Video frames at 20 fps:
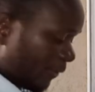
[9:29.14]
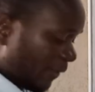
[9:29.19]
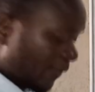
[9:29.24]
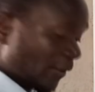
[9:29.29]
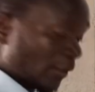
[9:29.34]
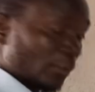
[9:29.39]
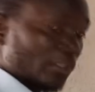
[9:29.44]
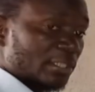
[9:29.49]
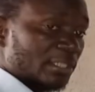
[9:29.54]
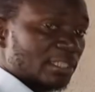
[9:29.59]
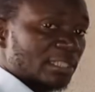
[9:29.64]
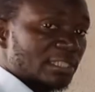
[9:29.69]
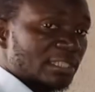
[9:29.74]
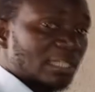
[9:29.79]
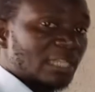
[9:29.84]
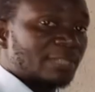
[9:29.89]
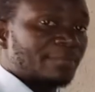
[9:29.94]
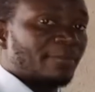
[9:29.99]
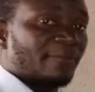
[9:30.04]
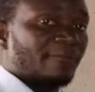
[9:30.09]
the velocity
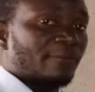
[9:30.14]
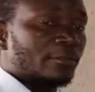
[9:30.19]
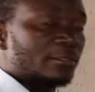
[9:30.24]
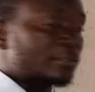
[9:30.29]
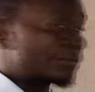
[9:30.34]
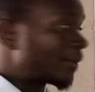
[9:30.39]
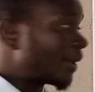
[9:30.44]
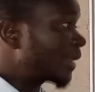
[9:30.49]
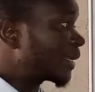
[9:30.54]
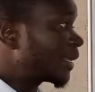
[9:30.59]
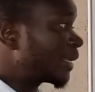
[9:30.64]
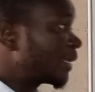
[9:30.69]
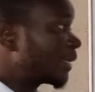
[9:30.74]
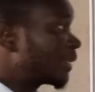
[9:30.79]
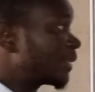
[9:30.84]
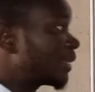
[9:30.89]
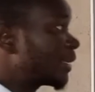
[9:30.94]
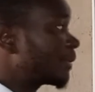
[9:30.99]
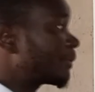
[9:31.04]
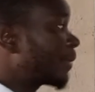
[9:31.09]
just before
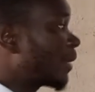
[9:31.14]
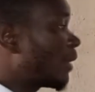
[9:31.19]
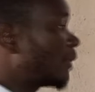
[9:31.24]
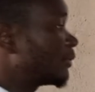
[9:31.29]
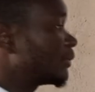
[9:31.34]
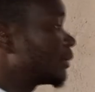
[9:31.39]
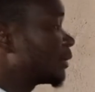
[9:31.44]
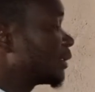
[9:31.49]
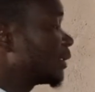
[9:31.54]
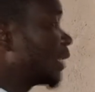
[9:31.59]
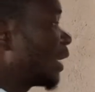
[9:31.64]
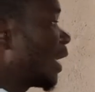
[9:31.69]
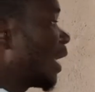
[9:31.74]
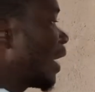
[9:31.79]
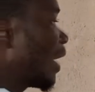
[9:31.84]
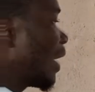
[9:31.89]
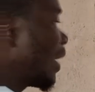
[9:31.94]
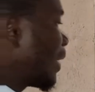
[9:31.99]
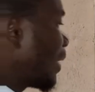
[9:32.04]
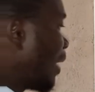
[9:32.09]
striking the ground.
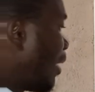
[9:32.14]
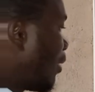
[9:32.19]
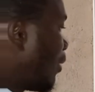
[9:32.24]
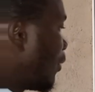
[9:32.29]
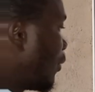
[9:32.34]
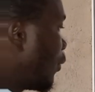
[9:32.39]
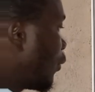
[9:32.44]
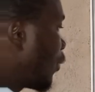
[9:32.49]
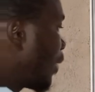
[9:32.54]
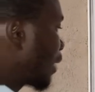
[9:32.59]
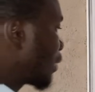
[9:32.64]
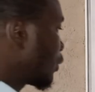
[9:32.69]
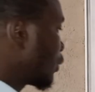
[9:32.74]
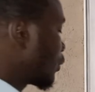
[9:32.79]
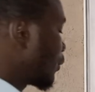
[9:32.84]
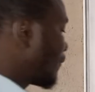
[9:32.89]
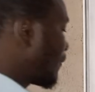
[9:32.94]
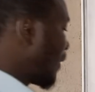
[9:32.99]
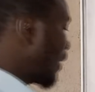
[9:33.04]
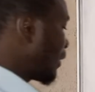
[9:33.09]
Now we are
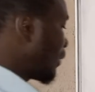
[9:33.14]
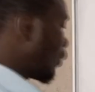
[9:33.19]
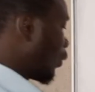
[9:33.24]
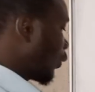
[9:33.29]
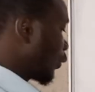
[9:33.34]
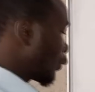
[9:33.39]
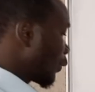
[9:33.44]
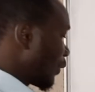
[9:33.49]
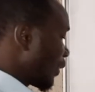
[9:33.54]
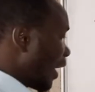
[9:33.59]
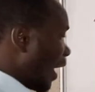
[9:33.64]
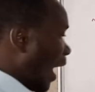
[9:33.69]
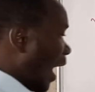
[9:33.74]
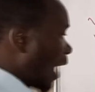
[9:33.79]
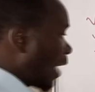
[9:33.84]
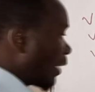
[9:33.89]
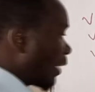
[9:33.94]
going to find also the